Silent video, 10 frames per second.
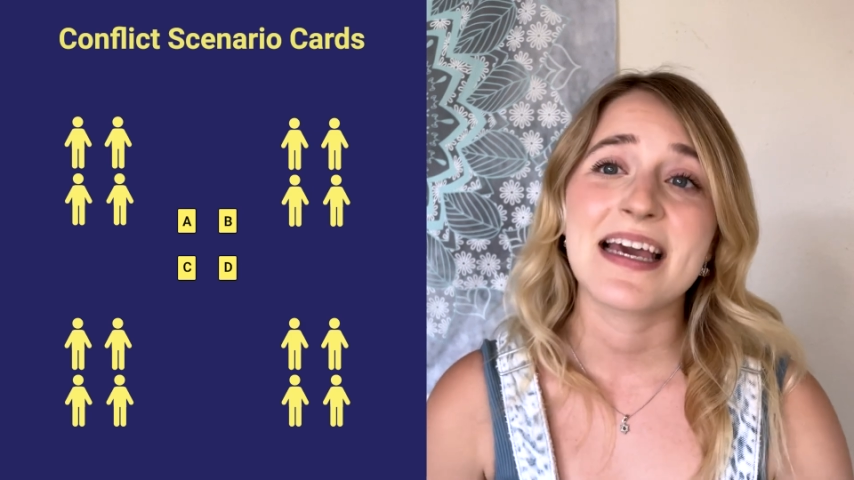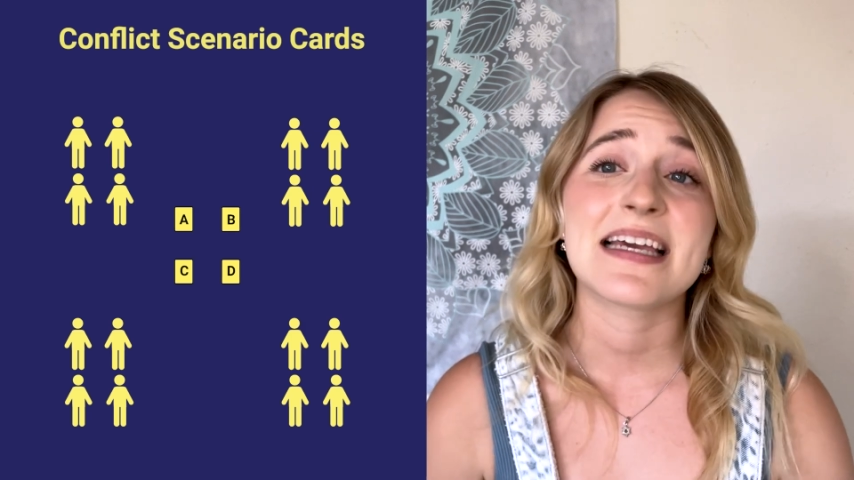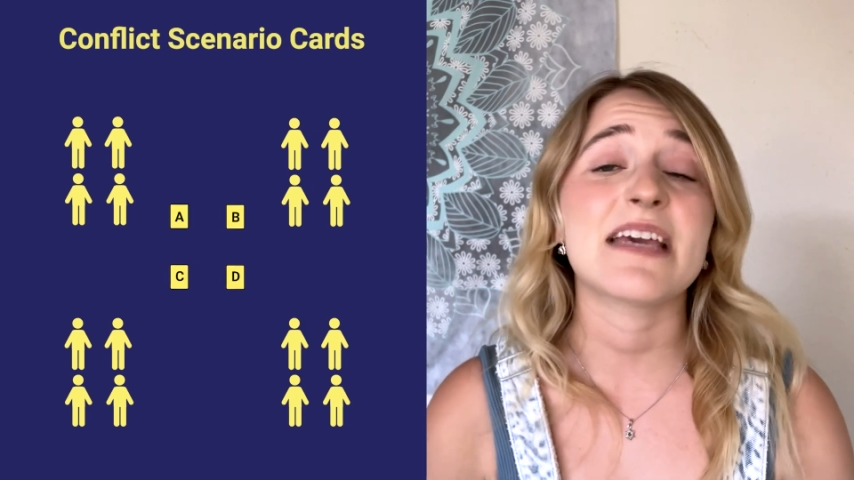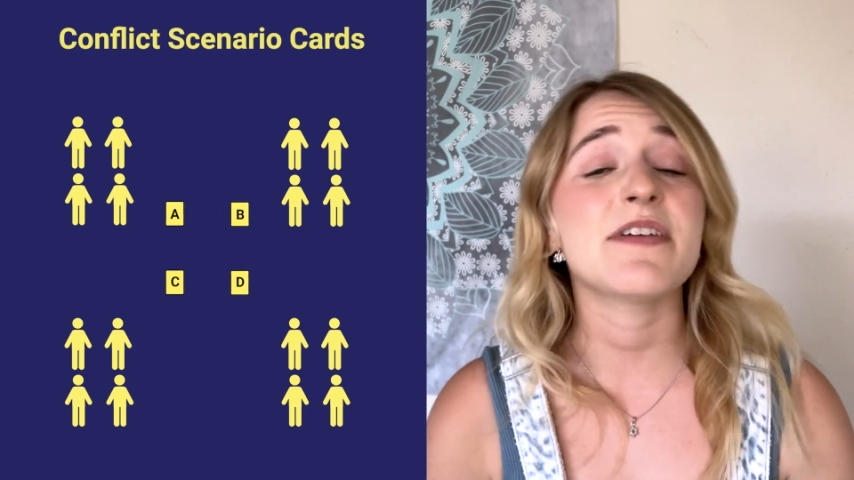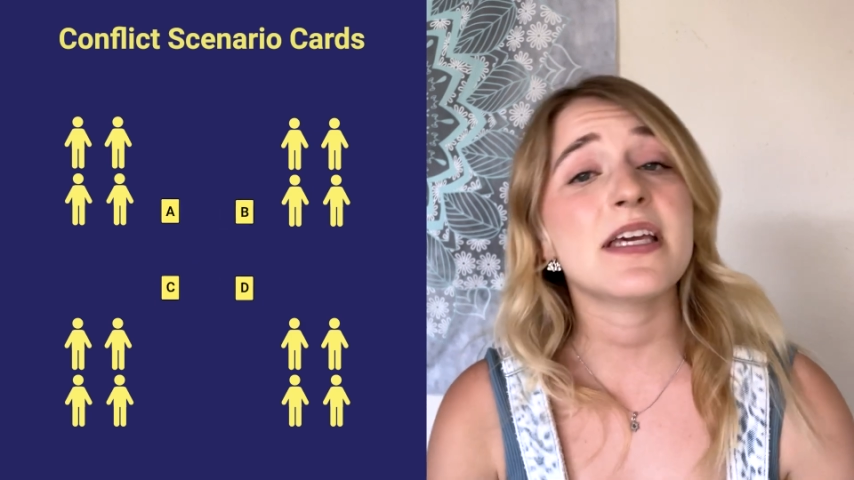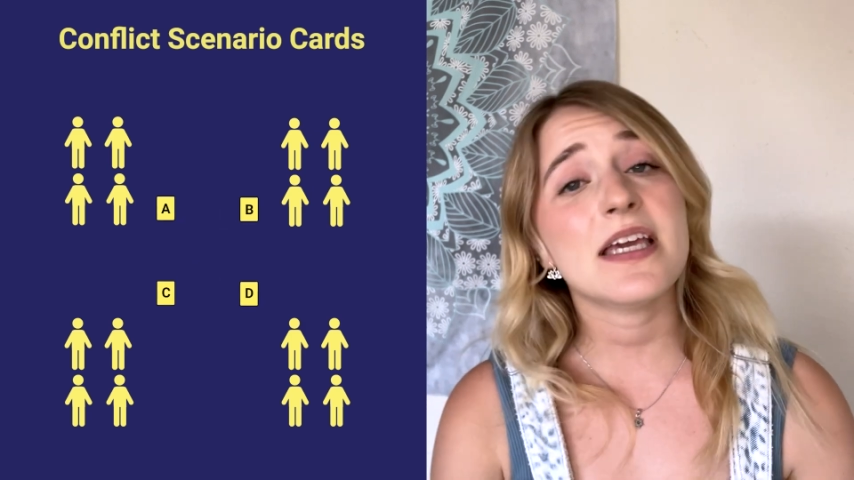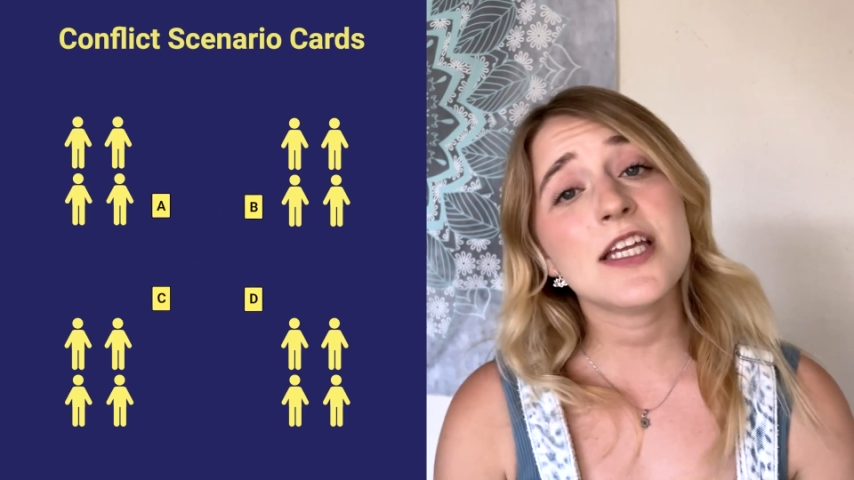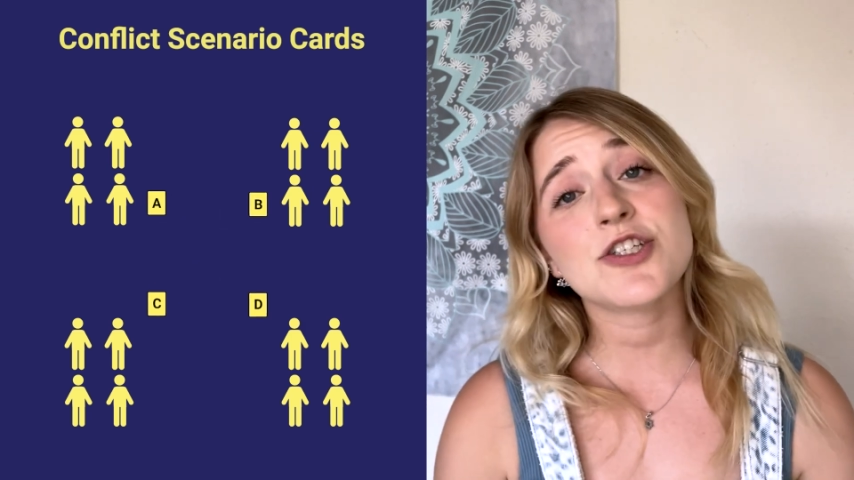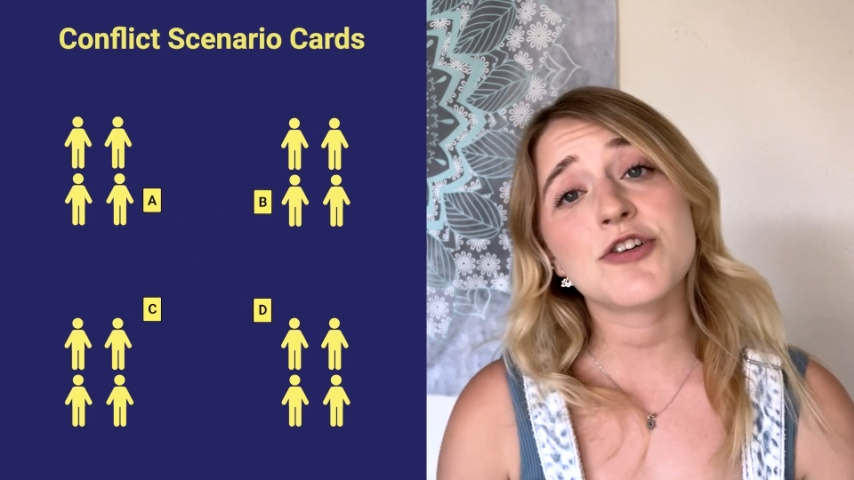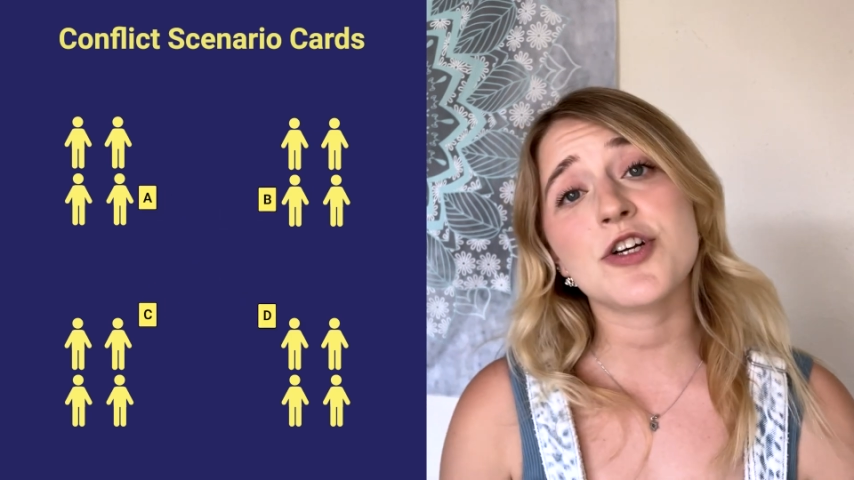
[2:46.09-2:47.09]
giving
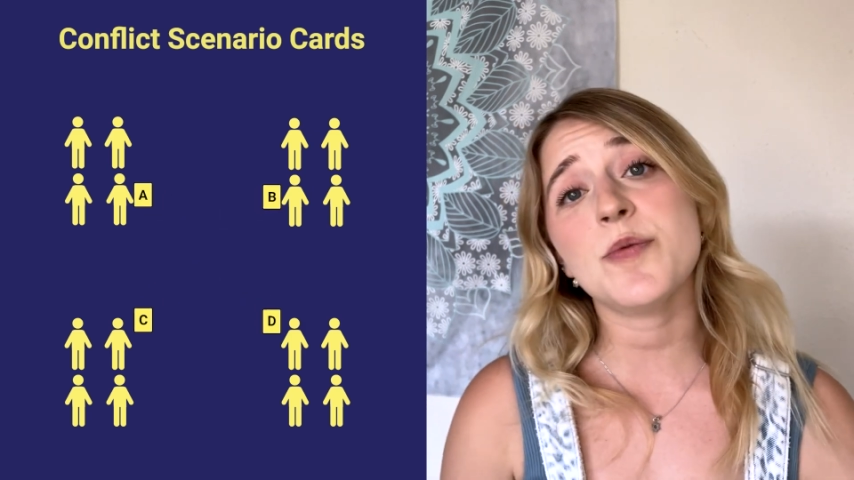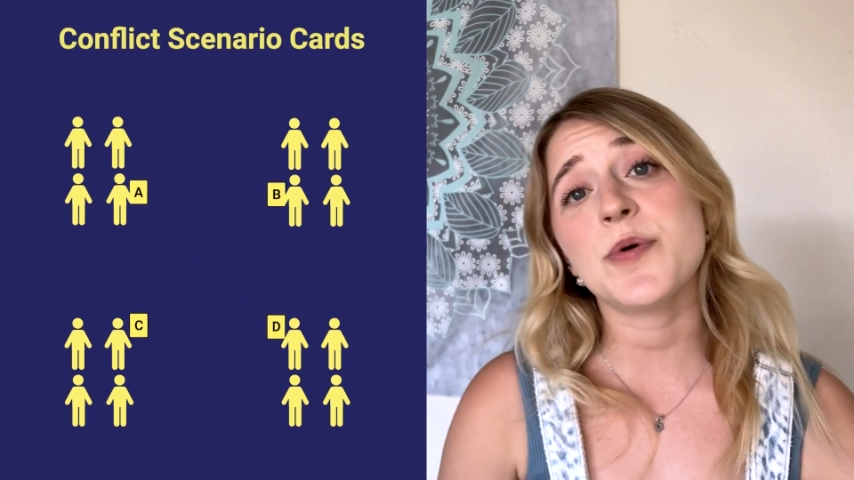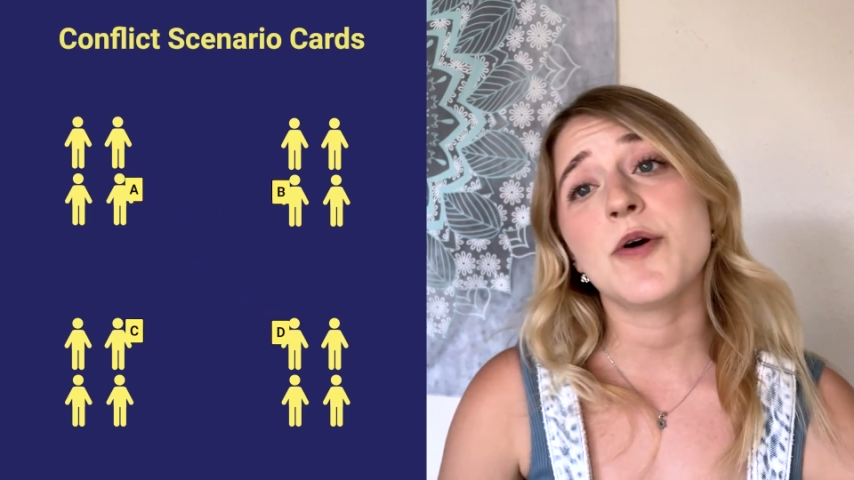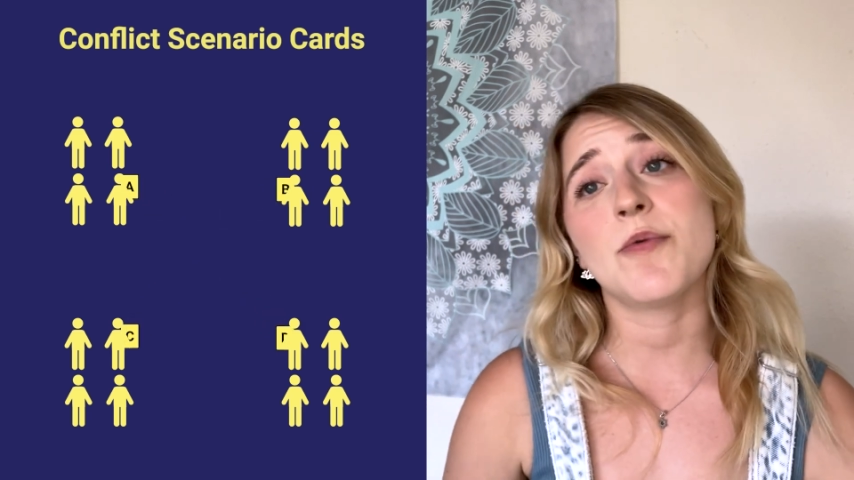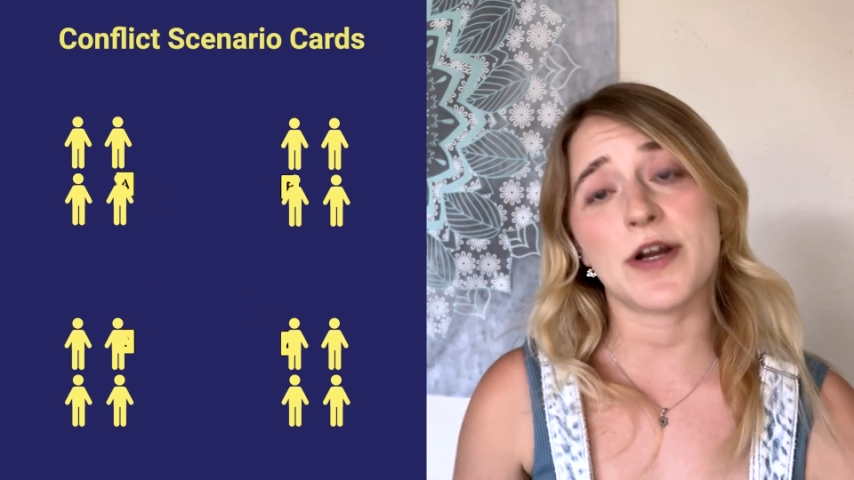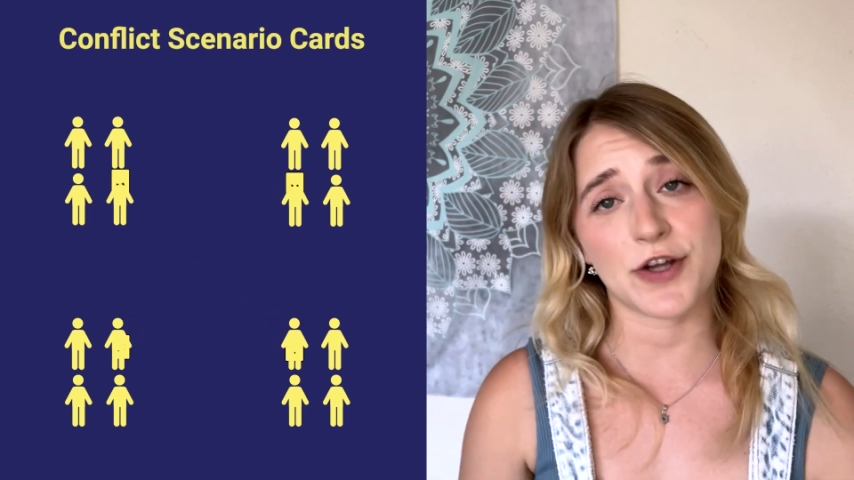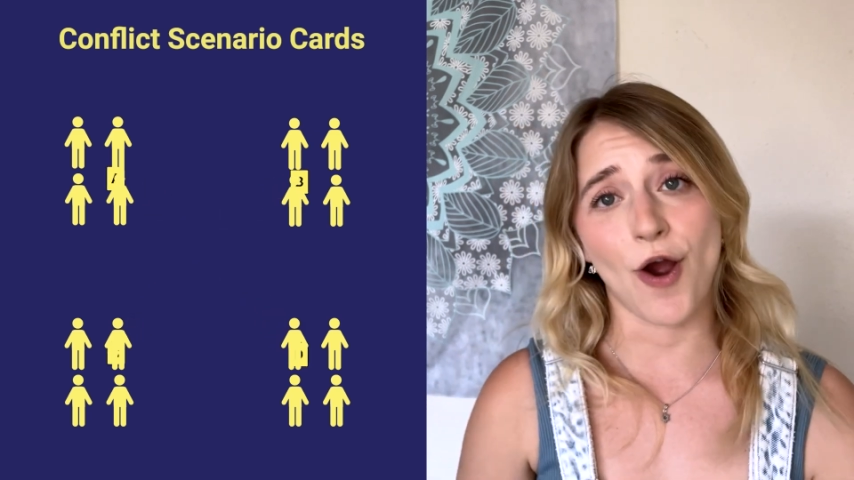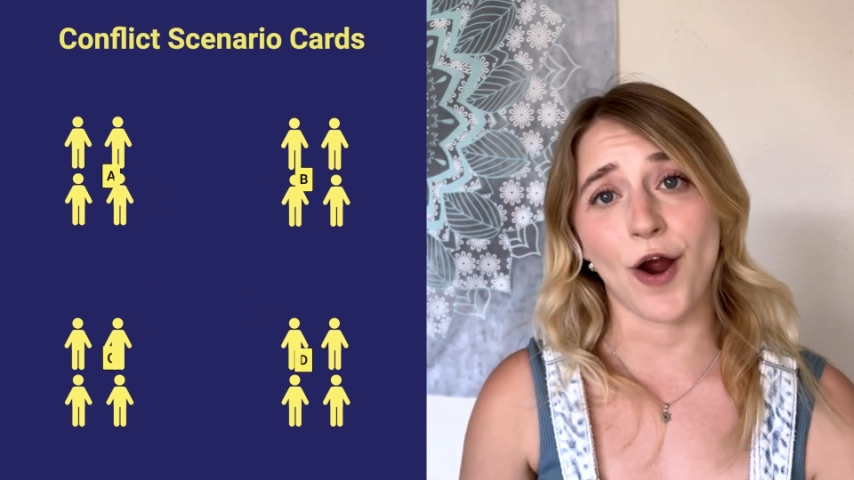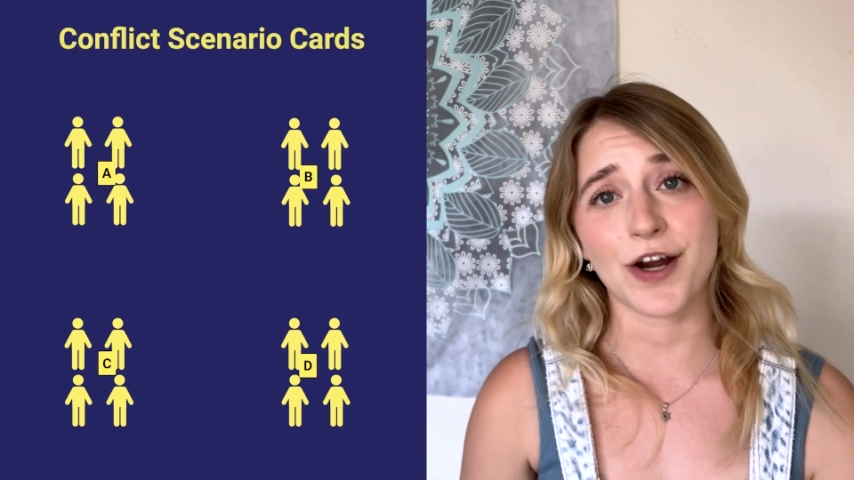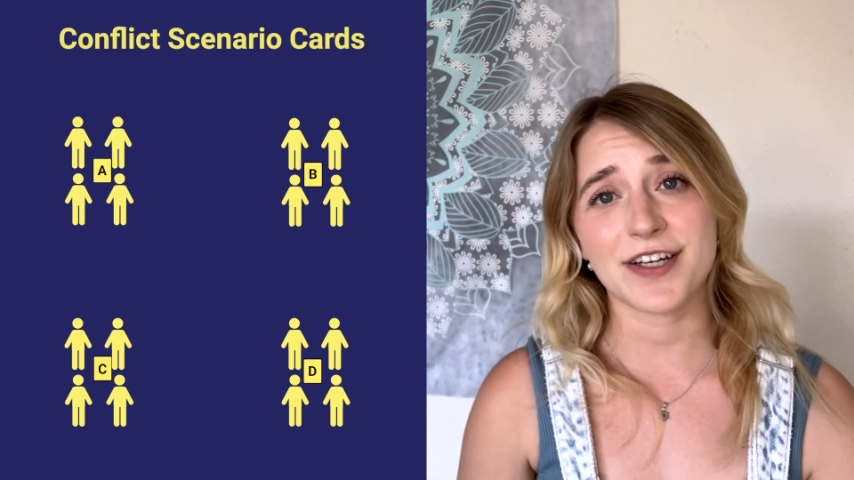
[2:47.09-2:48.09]
each group 1
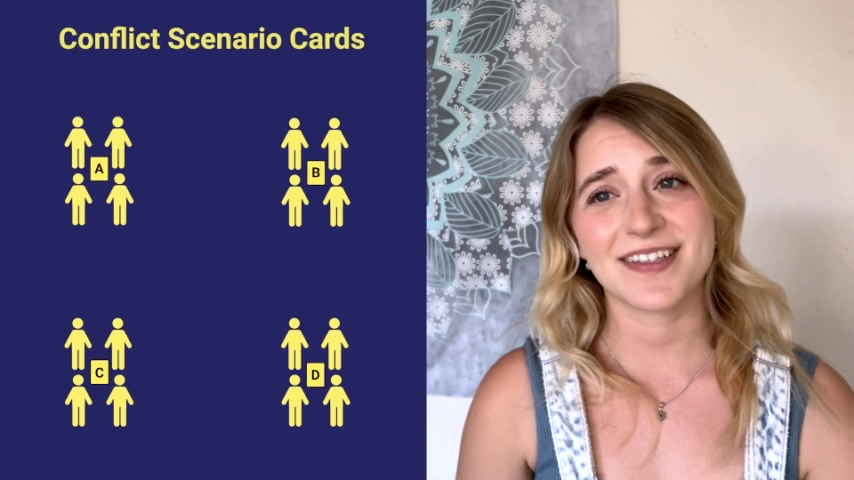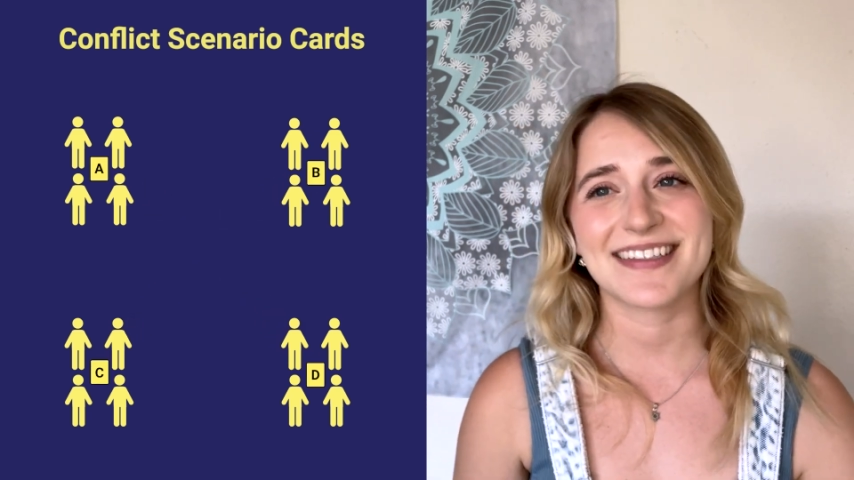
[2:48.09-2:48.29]
card.